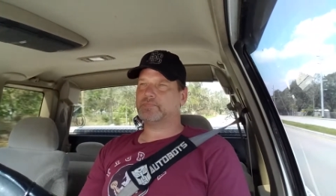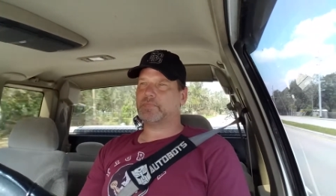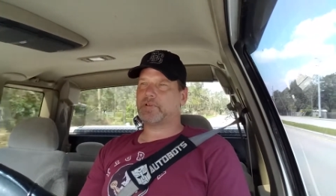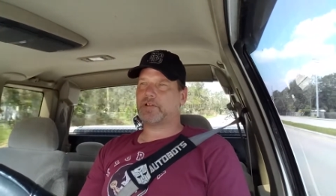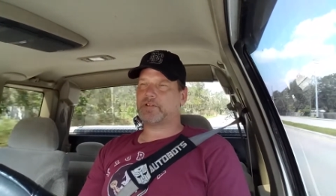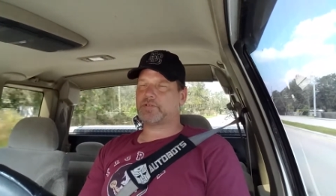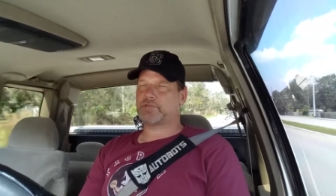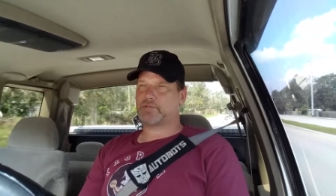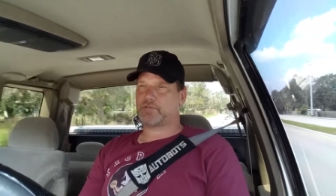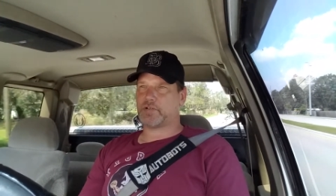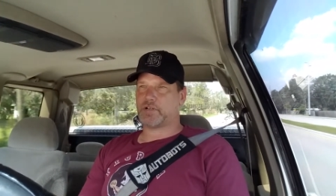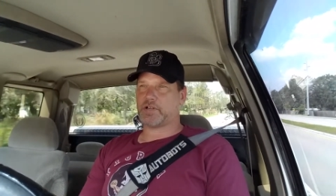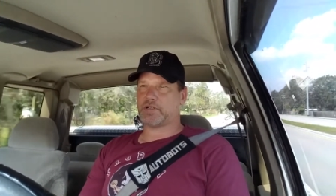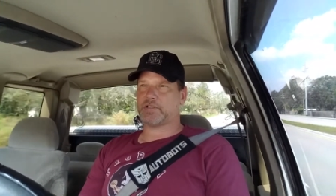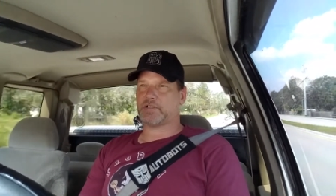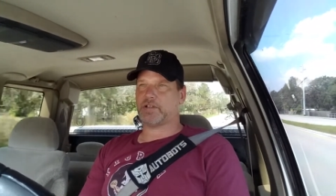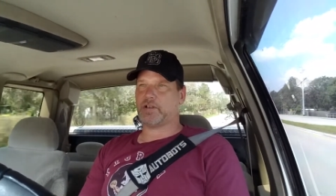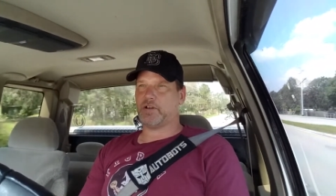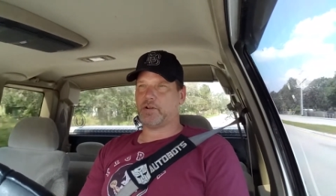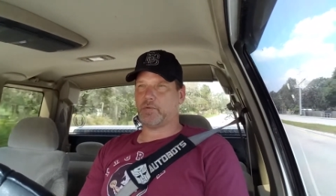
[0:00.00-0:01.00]
I was drugged
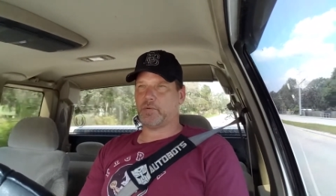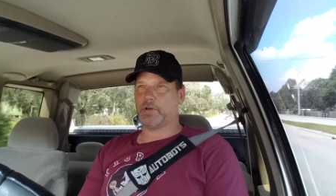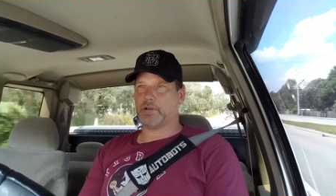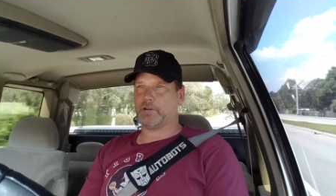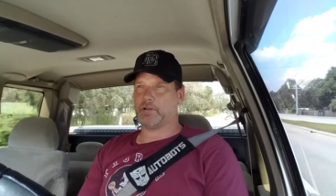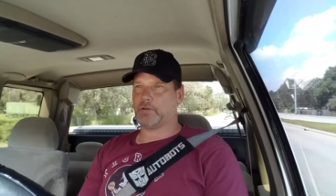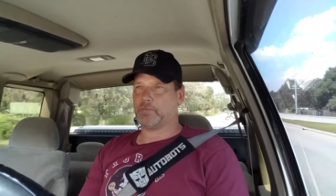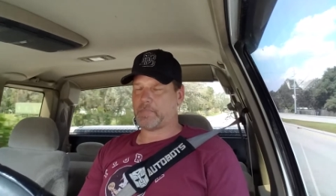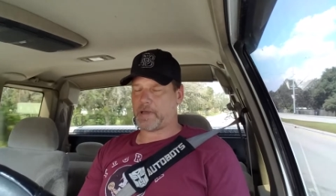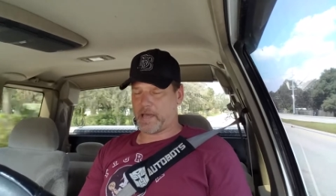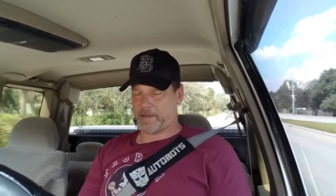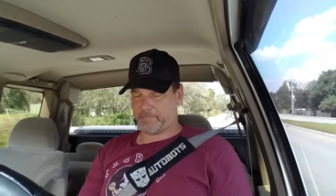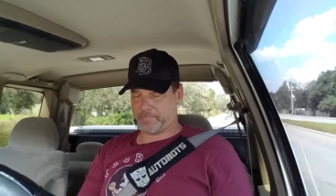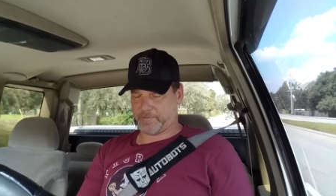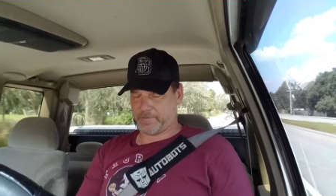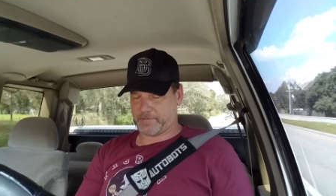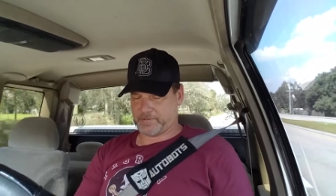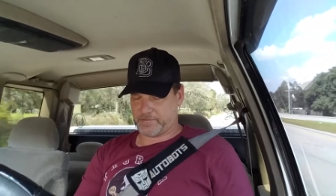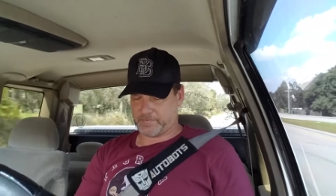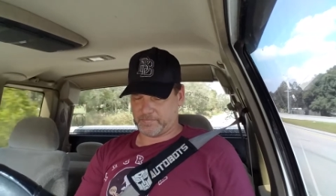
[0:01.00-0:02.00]
to go to Willow Oak
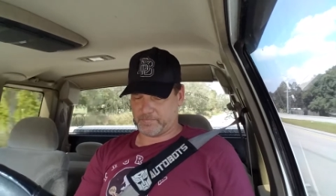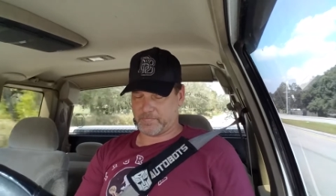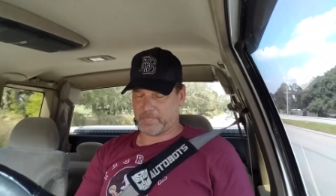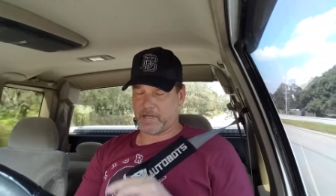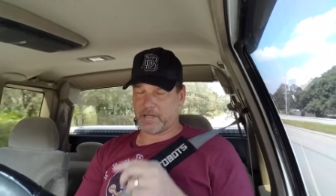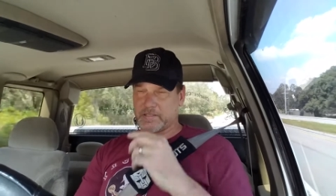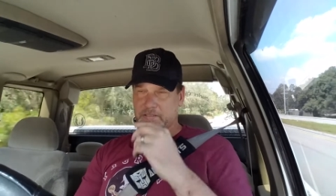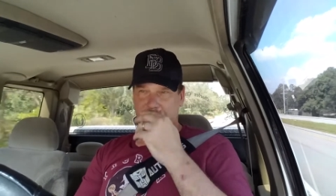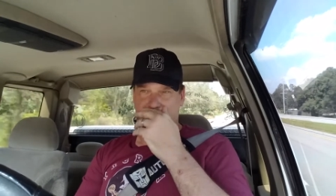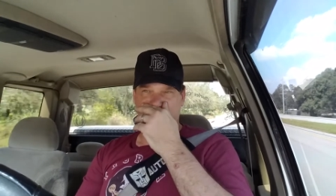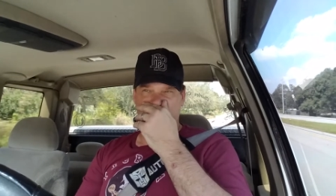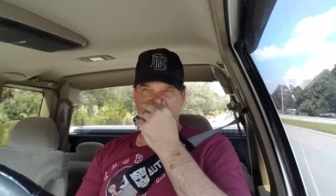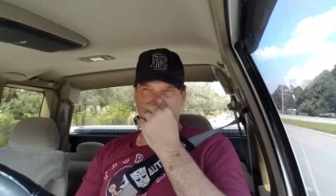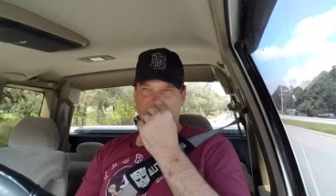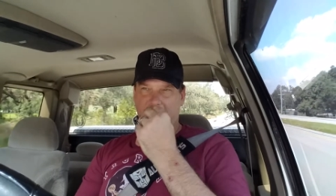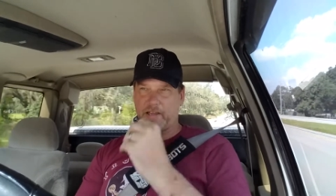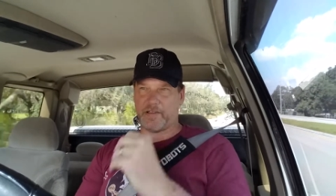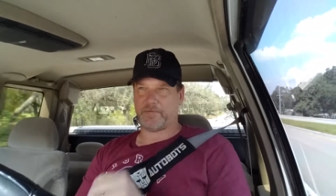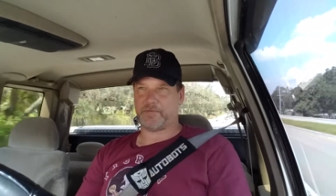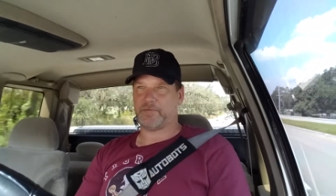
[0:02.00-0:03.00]
Baptist my entire
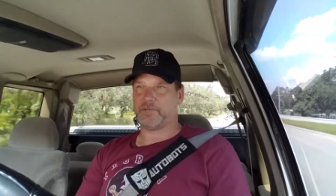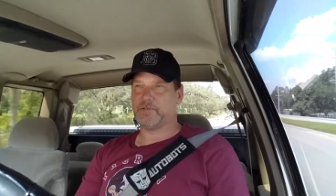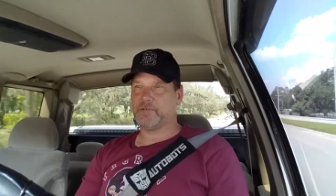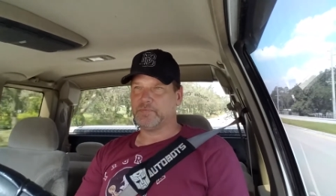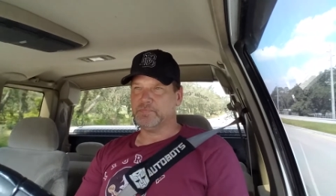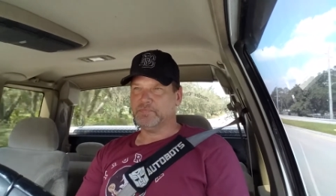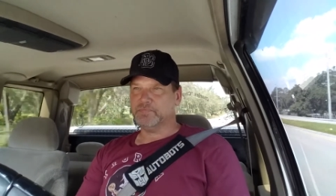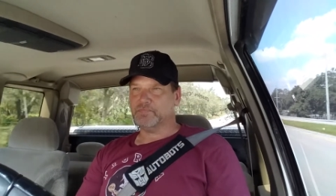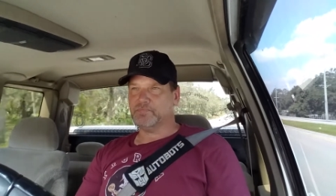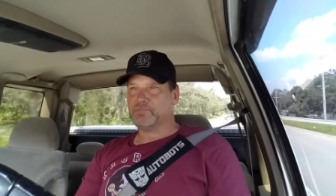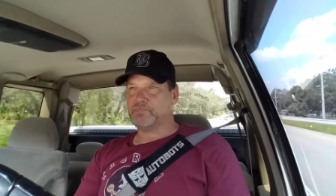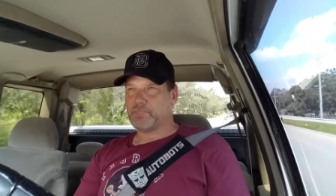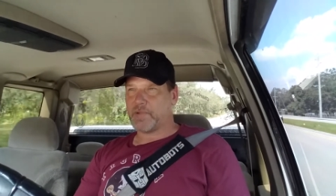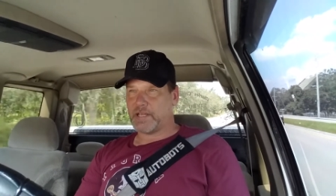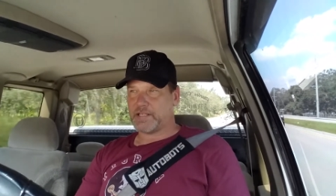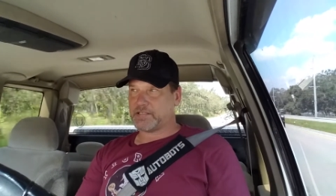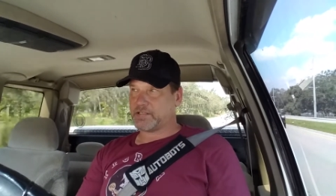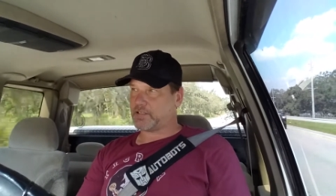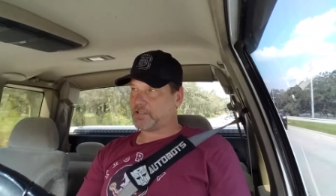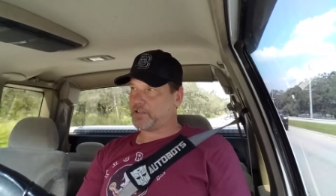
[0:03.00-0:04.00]
life,
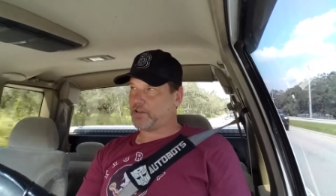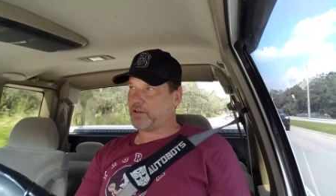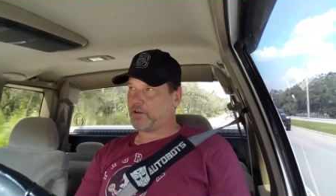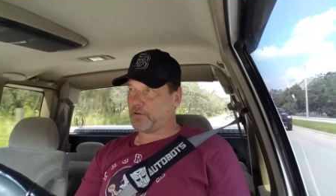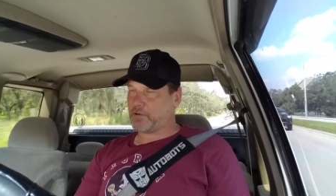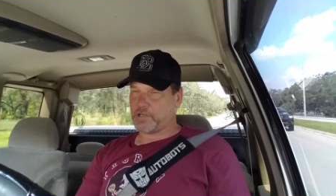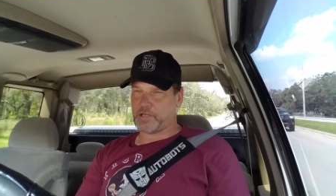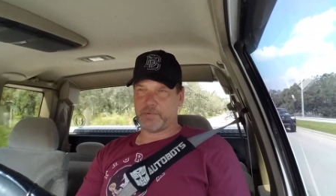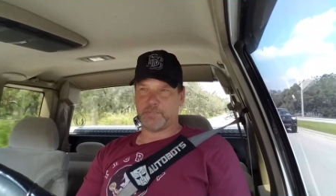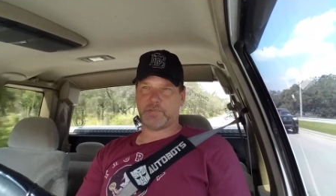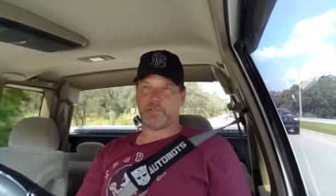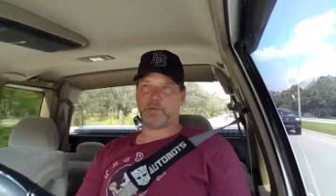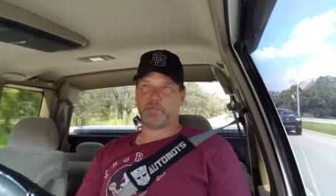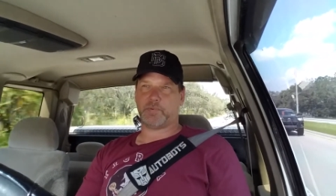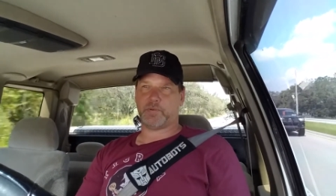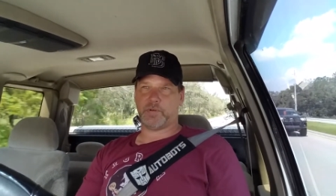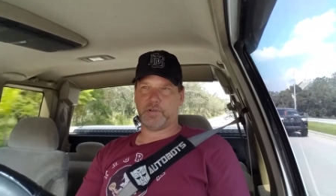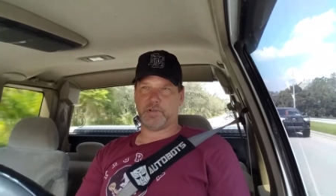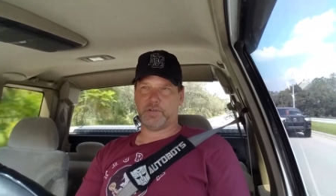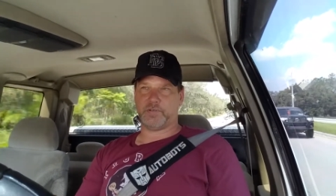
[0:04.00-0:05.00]
basically all the way up to the
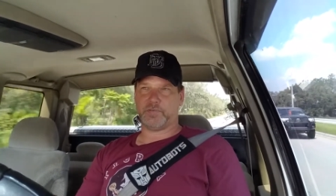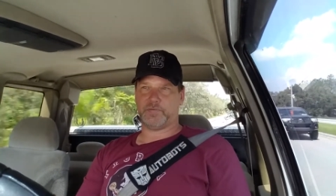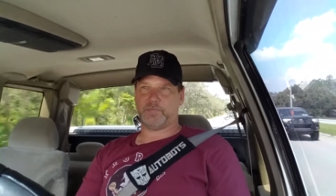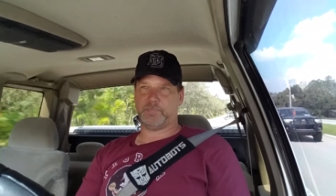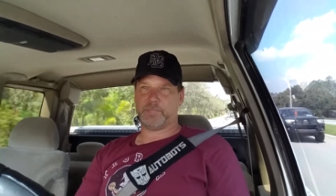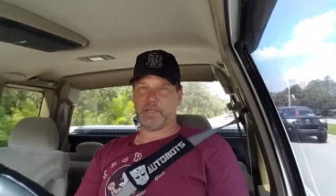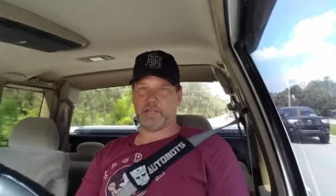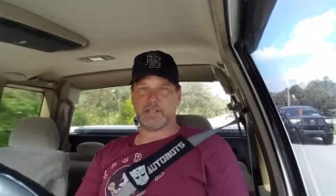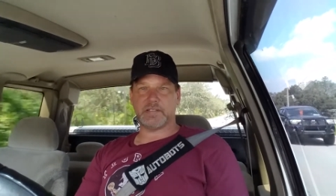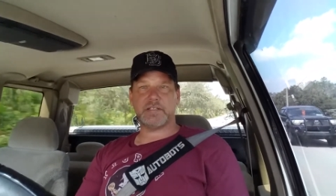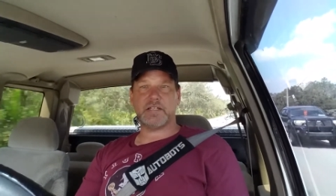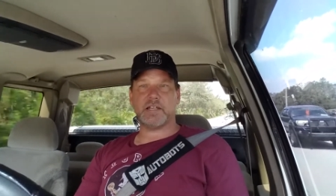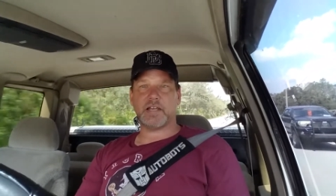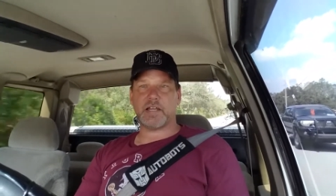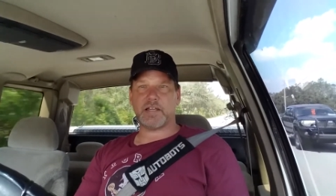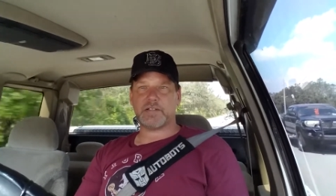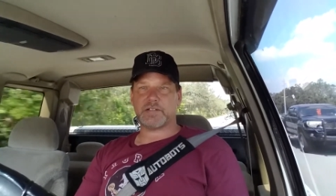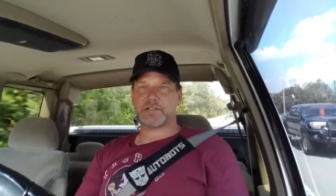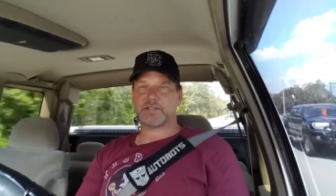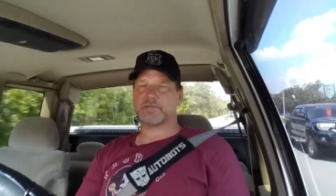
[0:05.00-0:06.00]
point of being a
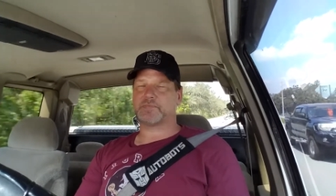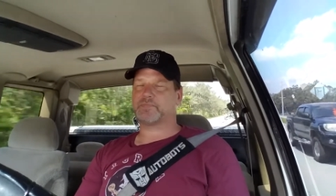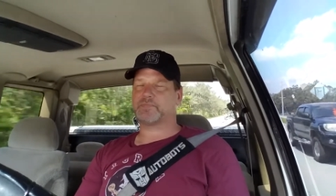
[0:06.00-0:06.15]
teenager.